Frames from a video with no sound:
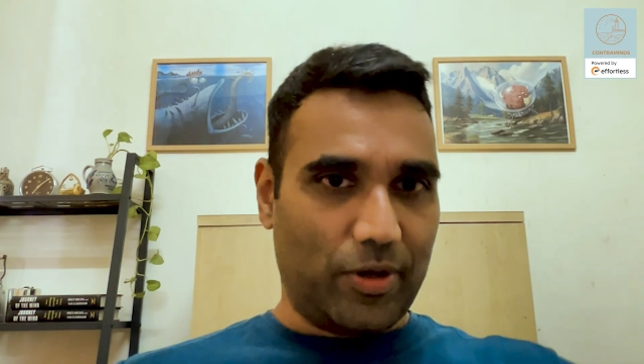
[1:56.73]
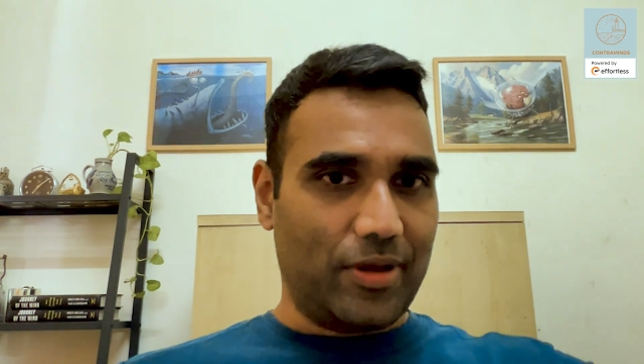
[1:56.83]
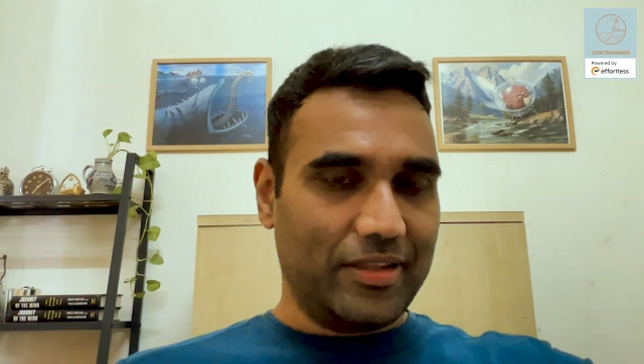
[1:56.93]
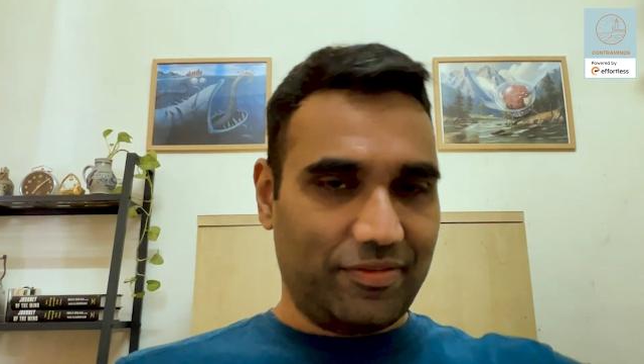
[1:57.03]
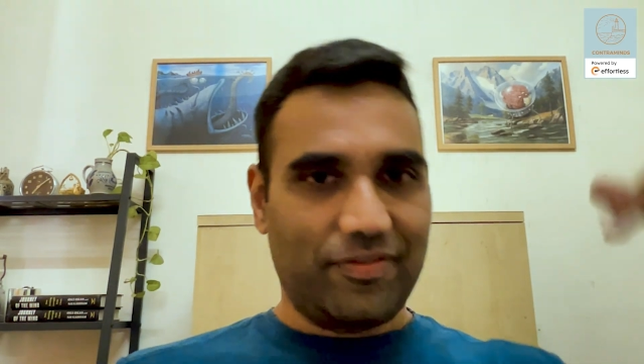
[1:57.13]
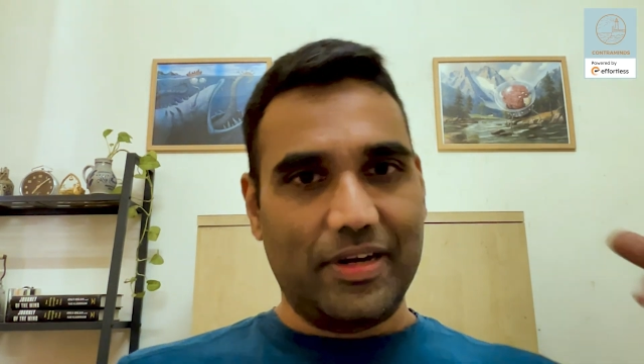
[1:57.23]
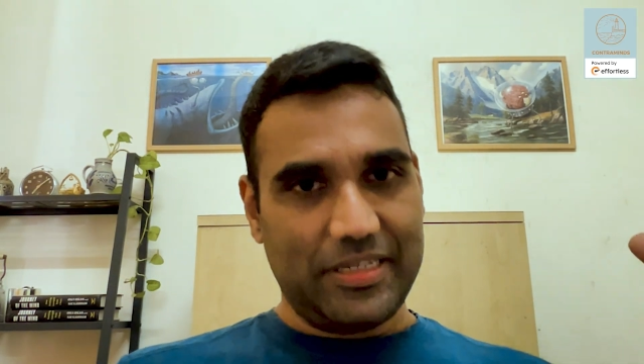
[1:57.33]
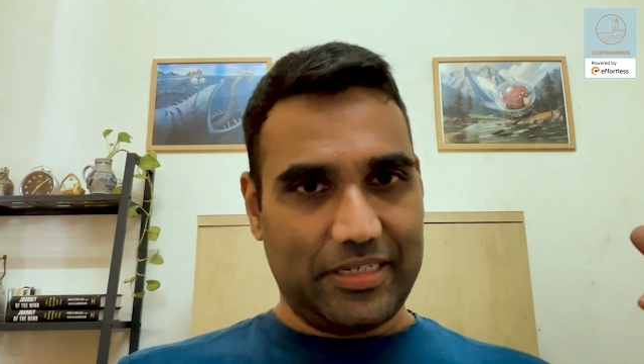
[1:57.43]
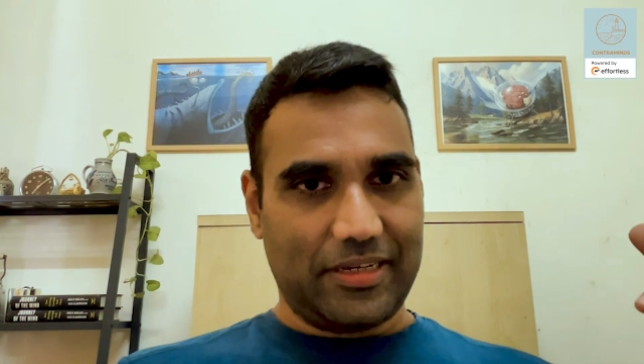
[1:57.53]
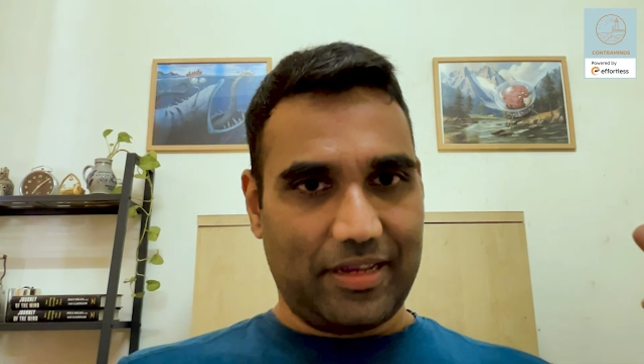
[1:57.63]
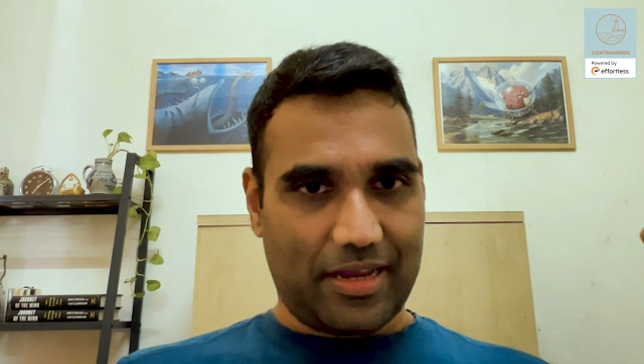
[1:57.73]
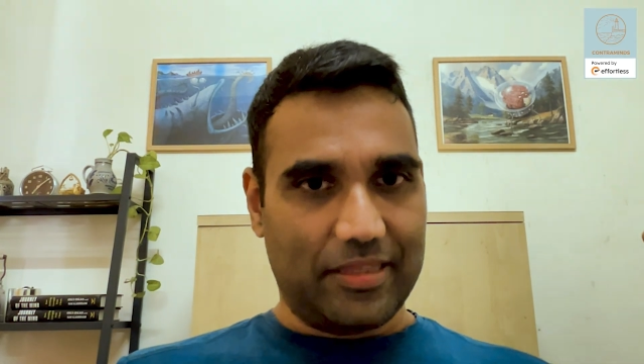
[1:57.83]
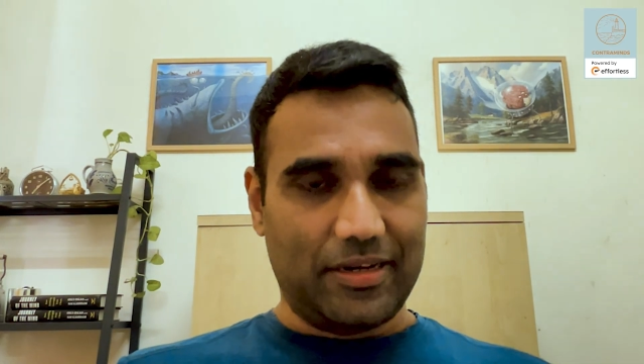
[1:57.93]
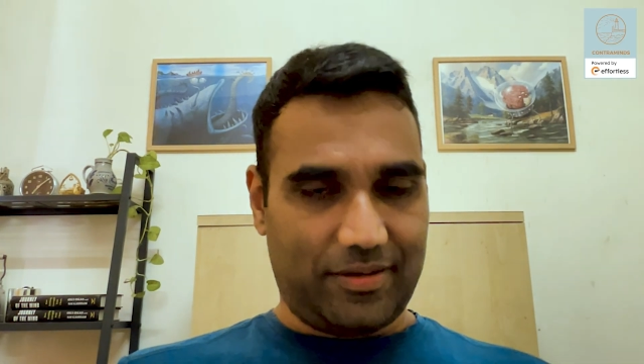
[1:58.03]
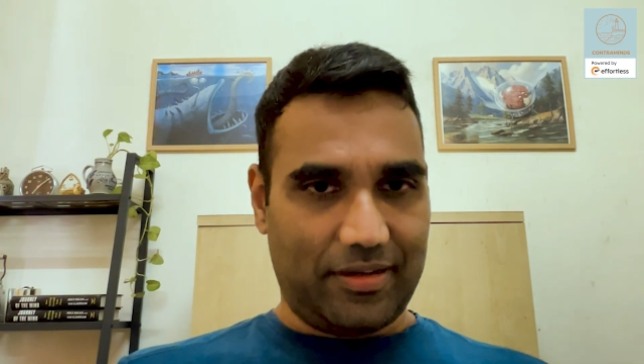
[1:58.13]
When you add the first
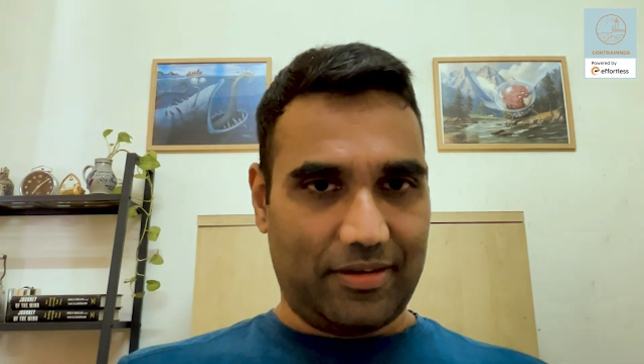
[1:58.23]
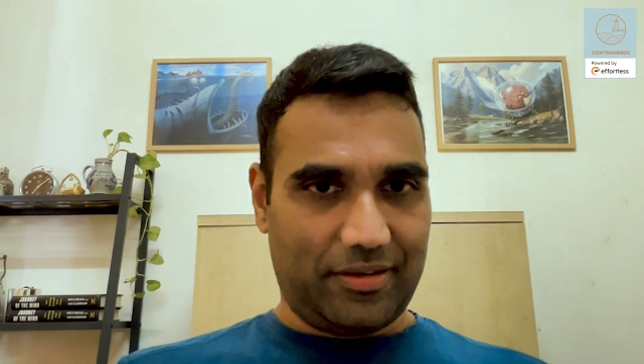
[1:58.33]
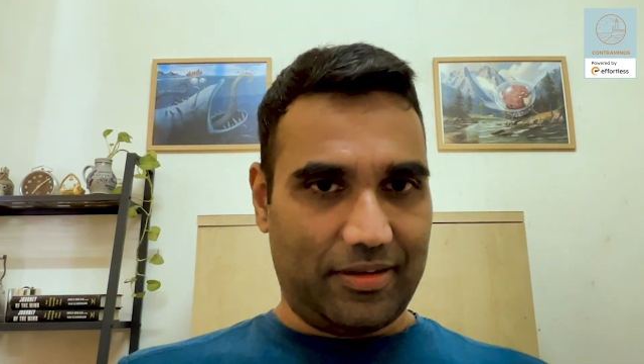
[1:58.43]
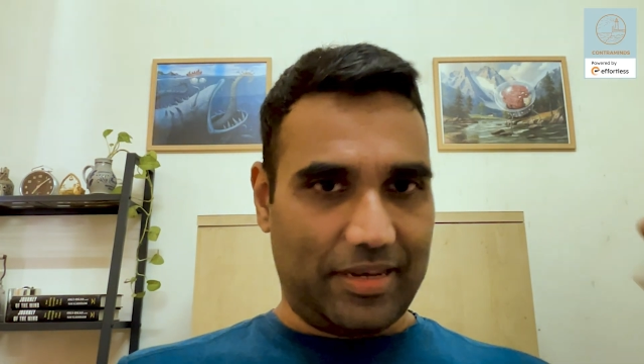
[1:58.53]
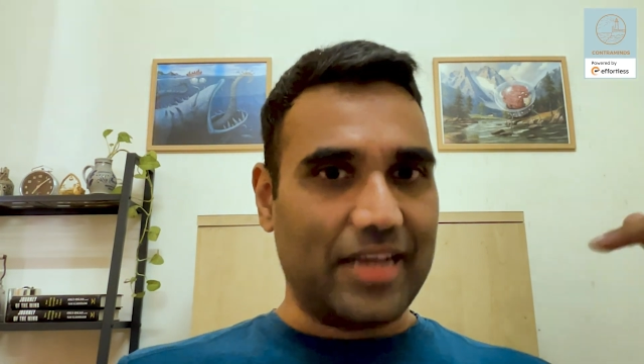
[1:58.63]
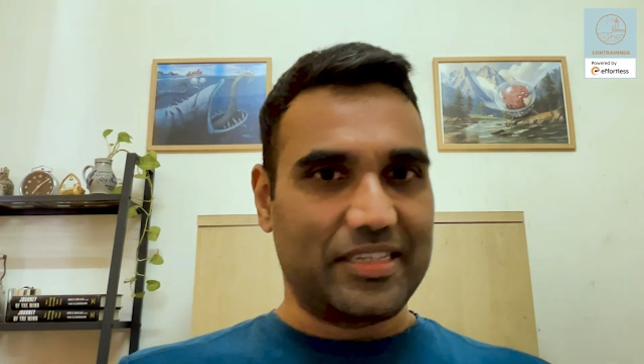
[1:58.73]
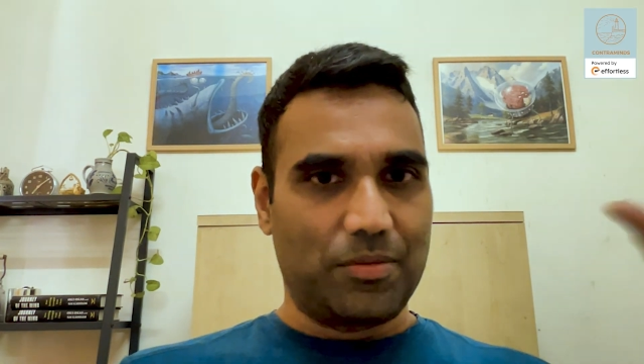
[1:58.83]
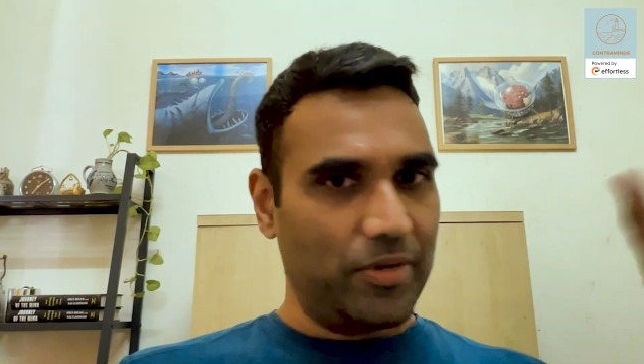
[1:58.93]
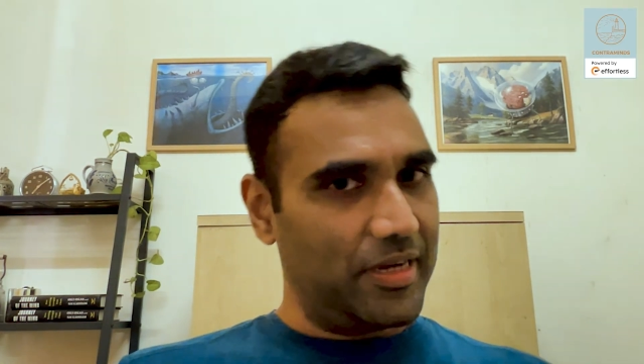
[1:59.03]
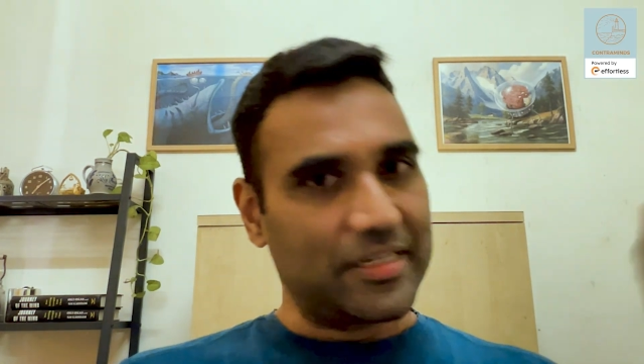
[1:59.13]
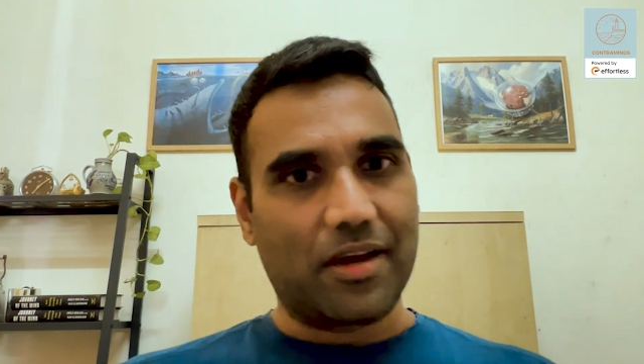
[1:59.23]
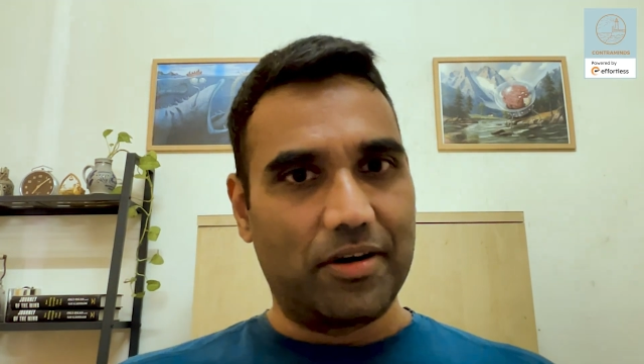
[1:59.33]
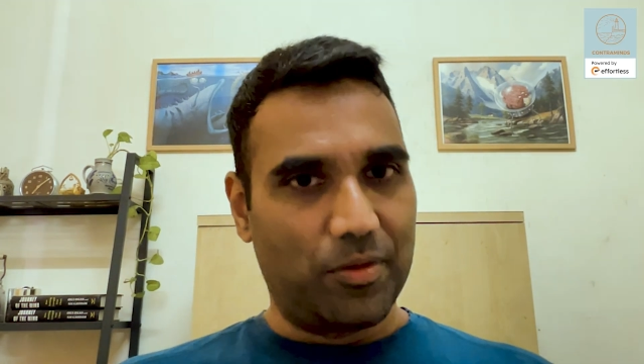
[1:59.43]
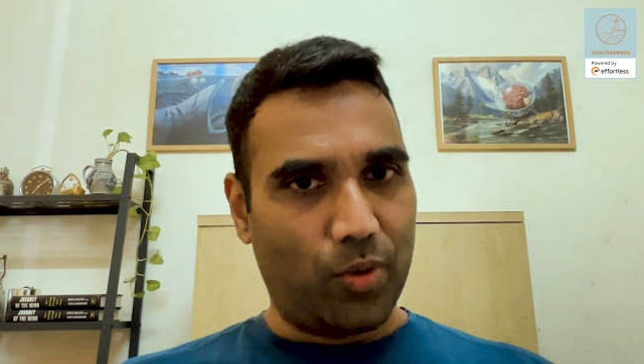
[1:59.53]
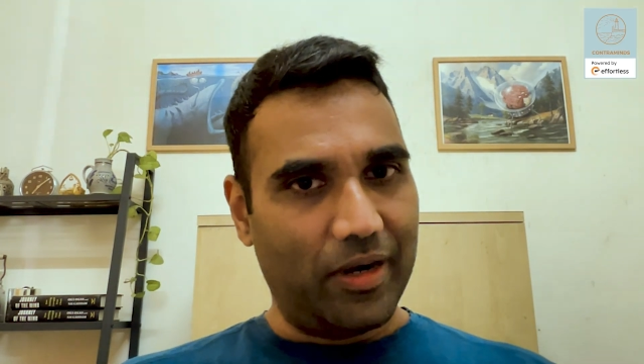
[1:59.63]
and the last number, it's
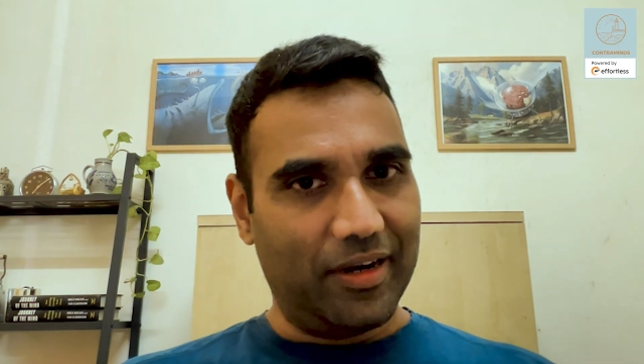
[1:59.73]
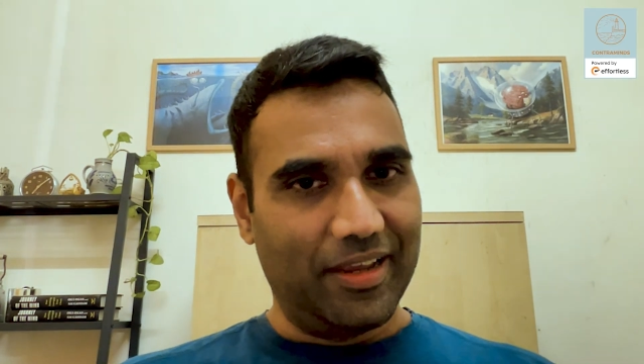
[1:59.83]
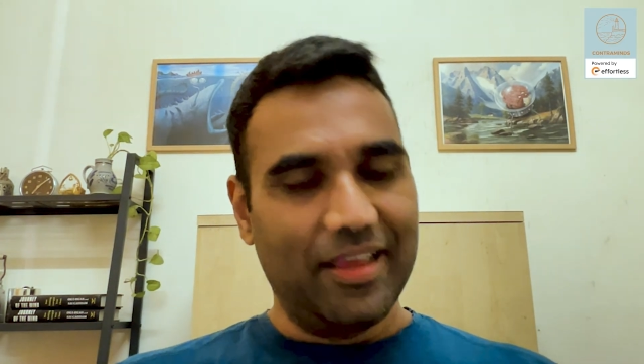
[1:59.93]
101.